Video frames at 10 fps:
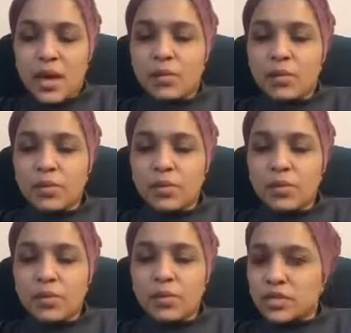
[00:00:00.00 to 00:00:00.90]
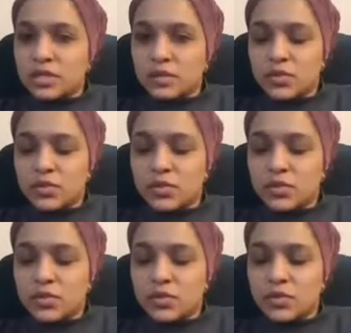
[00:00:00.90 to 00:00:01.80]
And we want to be treating them
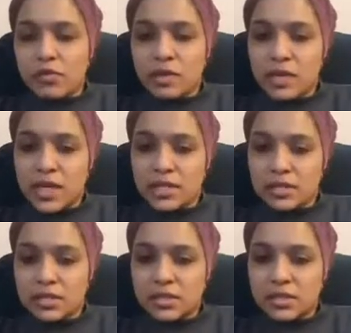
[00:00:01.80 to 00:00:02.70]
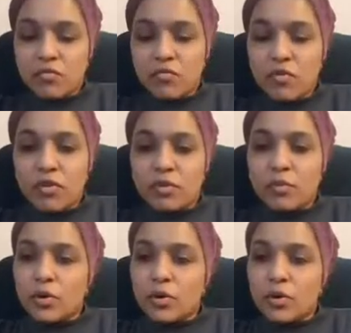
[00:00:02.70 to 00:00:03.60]
sooner rather than later, rather than
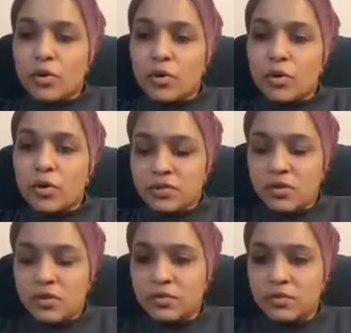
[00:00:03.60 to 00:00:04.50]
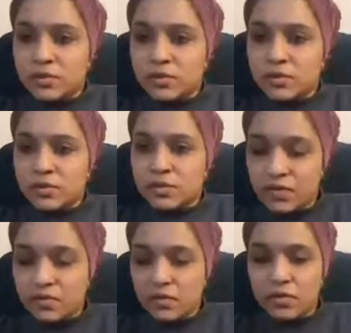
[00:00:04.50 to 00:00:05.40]
monitoring these obvious melanomas.
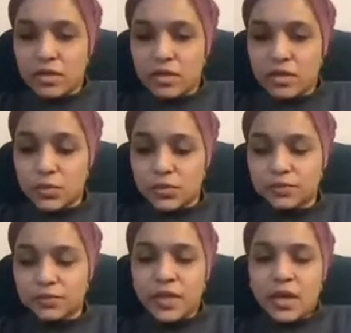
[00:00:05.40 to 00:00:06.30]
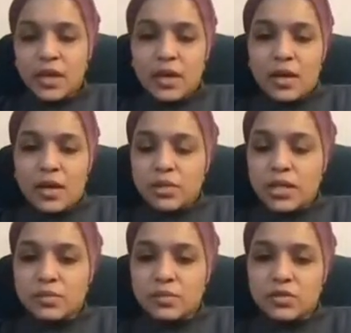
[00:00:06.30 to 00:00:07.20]
Even though they're small,
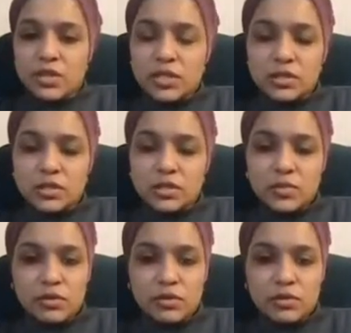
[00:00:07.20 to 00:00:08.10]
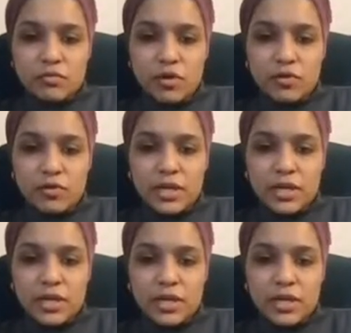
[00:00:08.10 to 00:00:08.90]
we'd like to be treating them sooner rather than